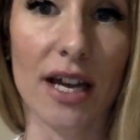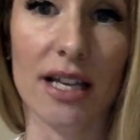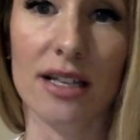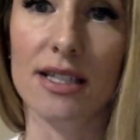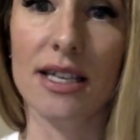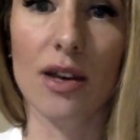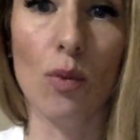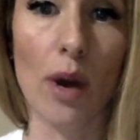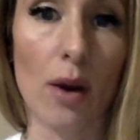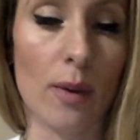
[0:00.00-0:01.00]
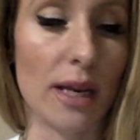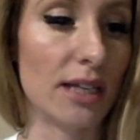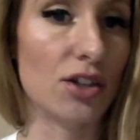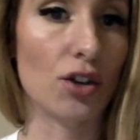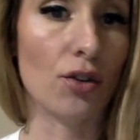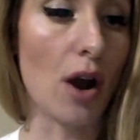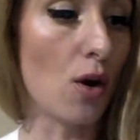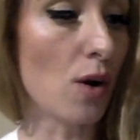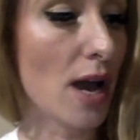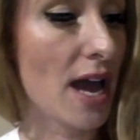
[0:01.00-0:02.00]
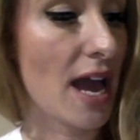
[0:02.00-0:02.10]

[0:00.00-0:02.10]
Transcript: and seeing where we need to grow